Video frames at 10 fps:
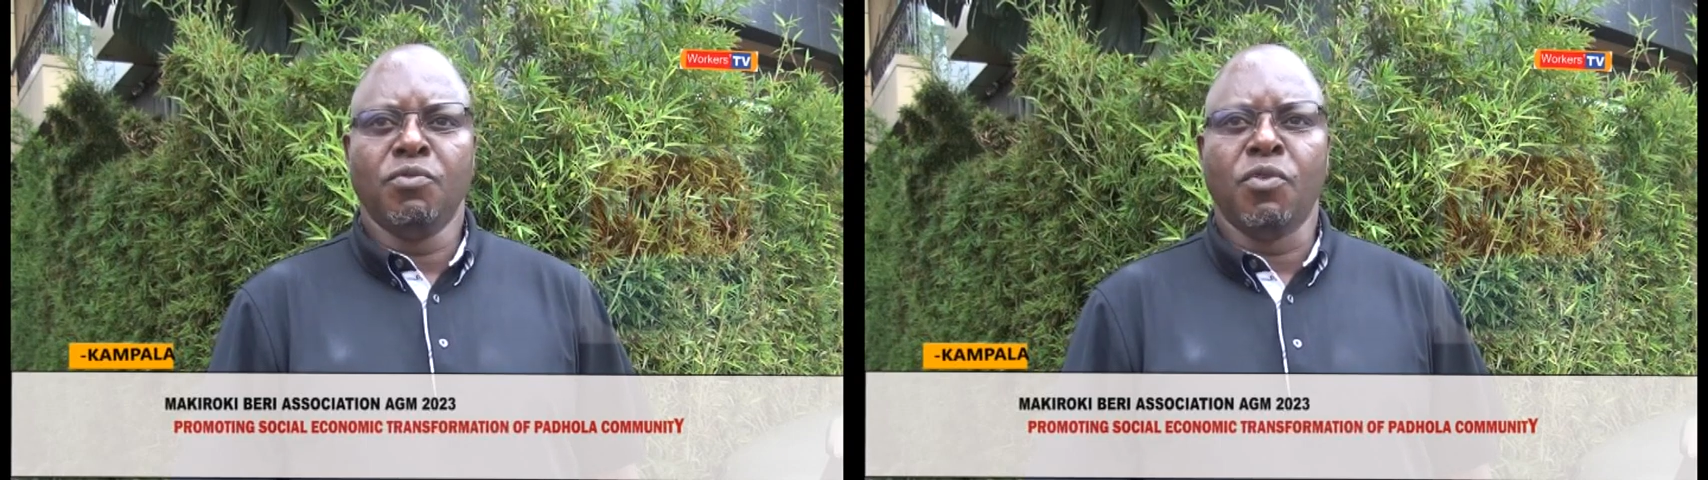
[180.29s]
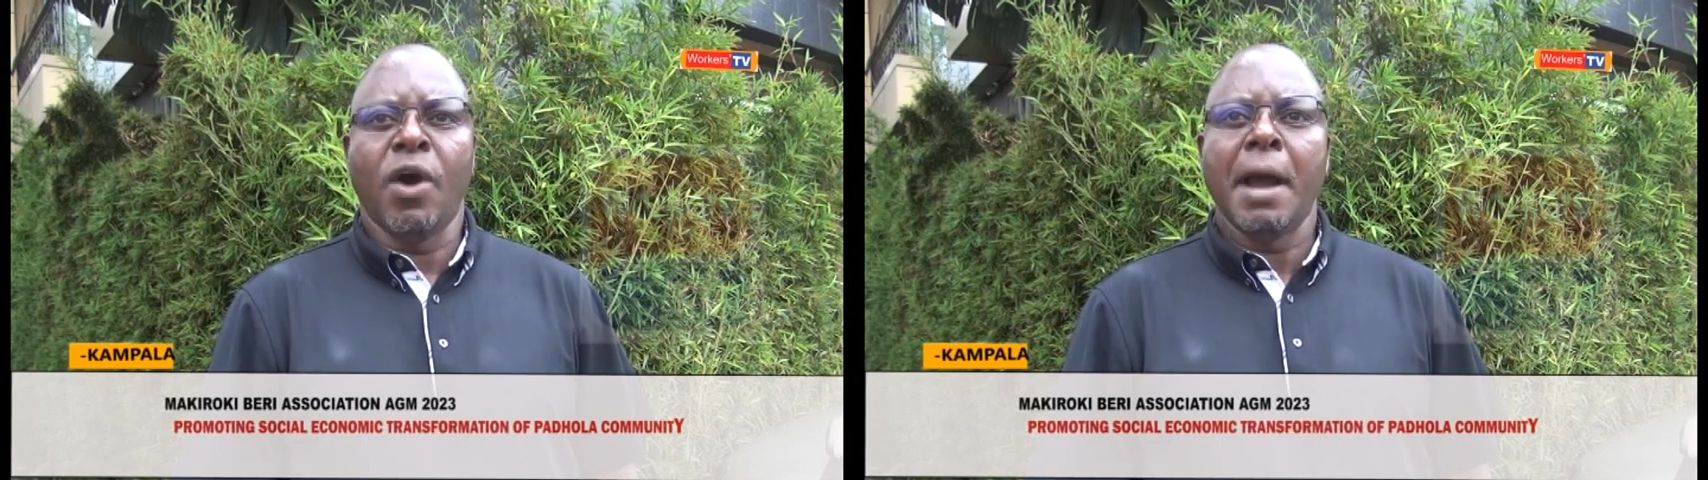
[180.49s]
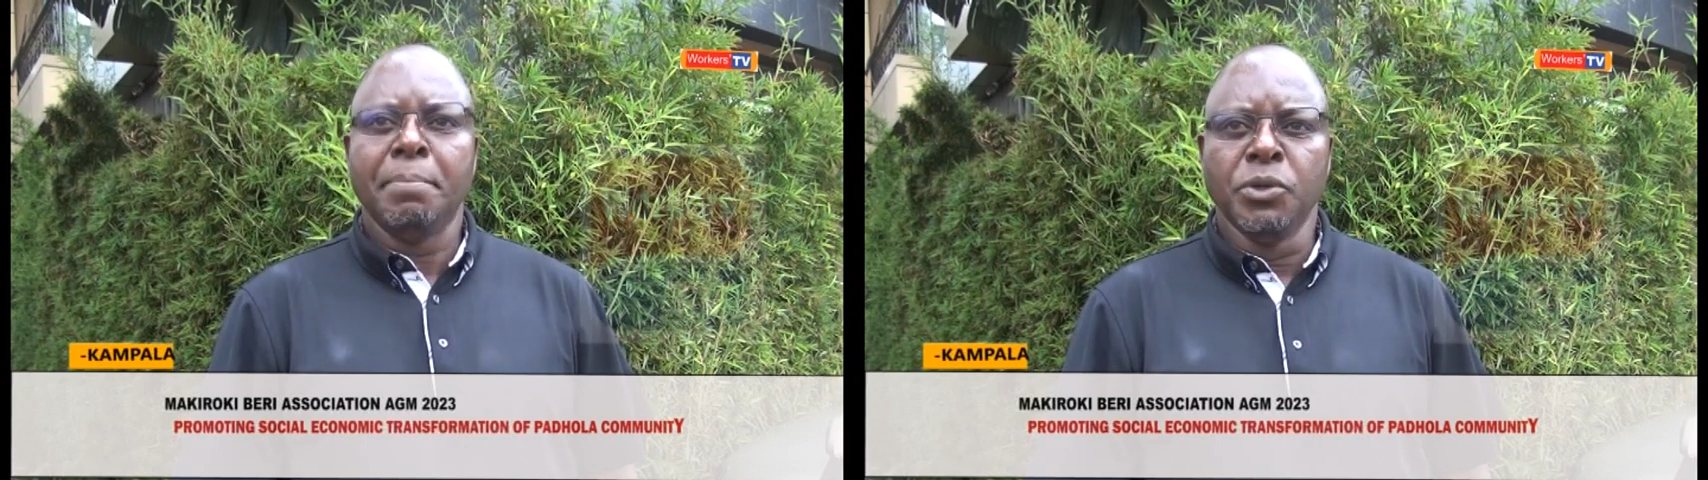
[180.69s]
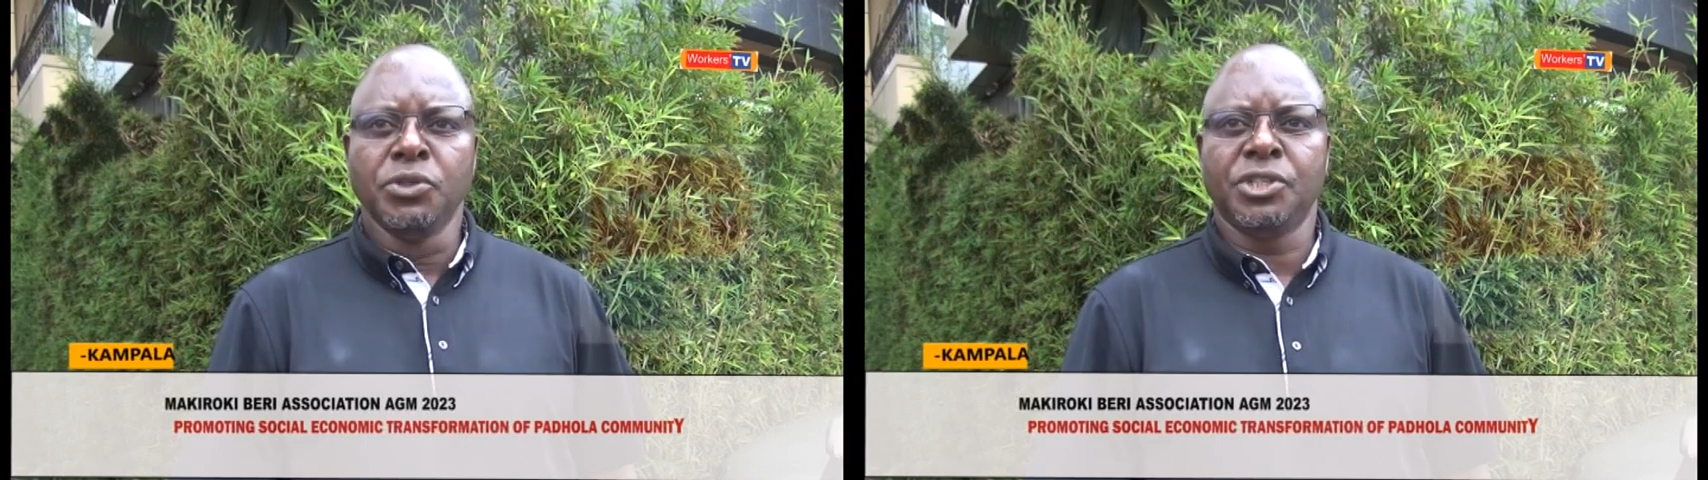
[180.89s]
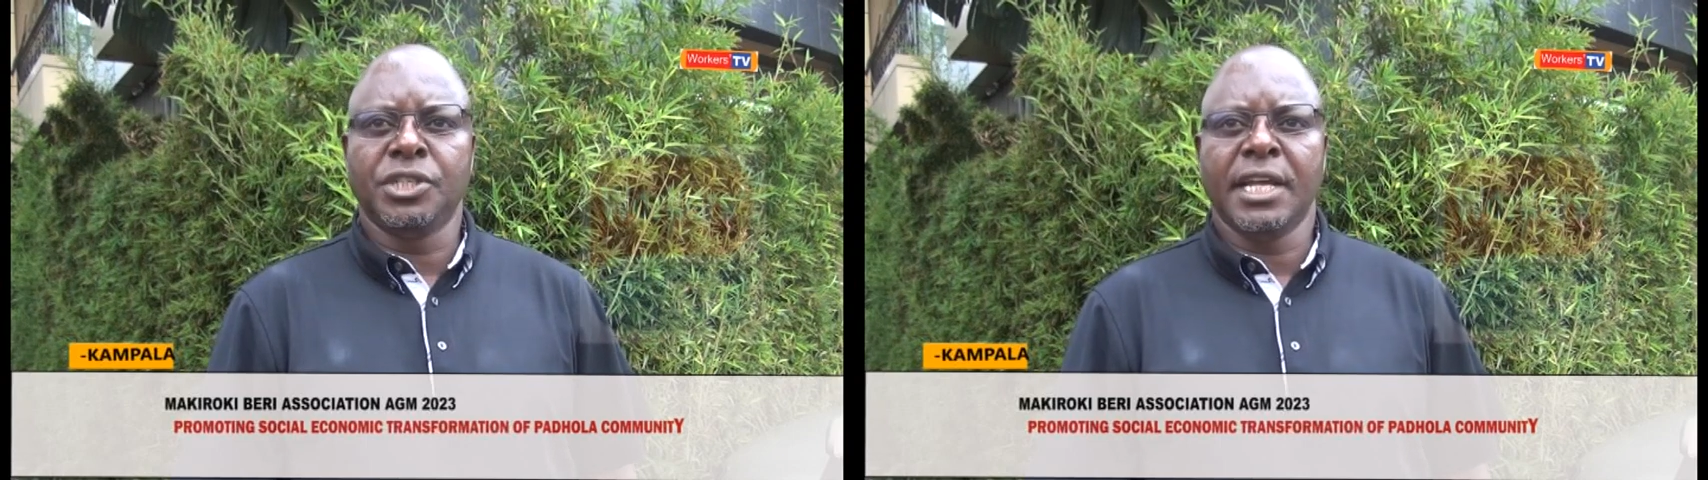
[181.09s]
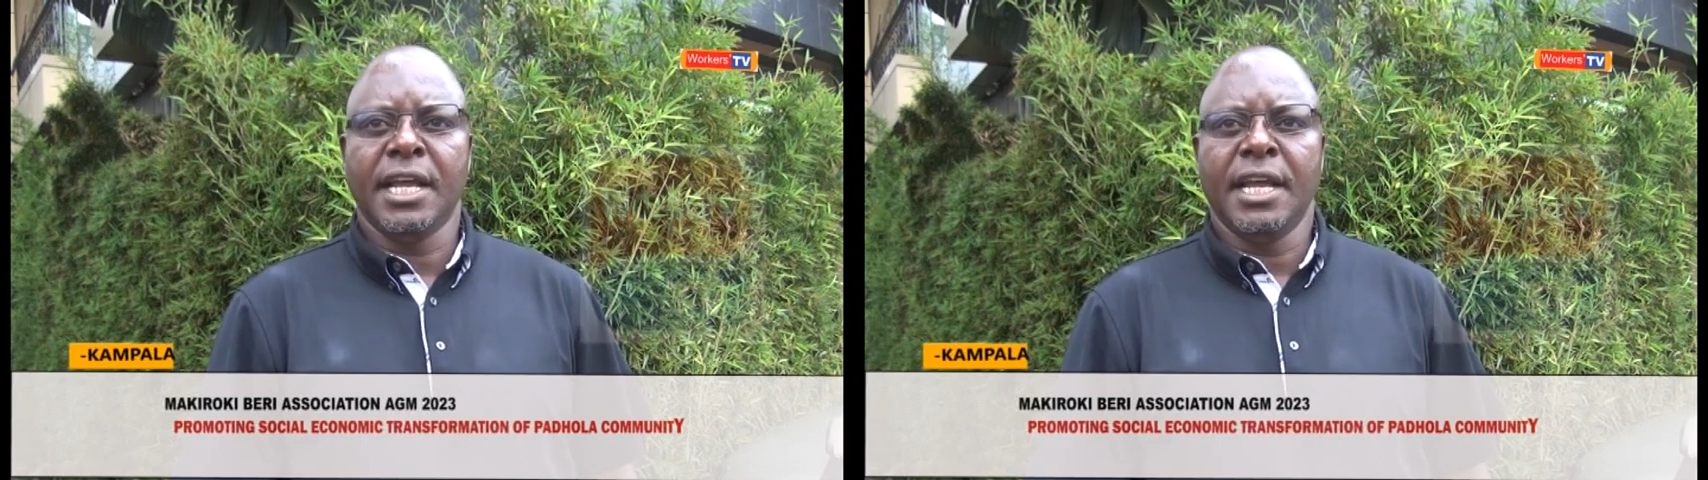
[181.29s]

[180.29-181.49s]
for abuse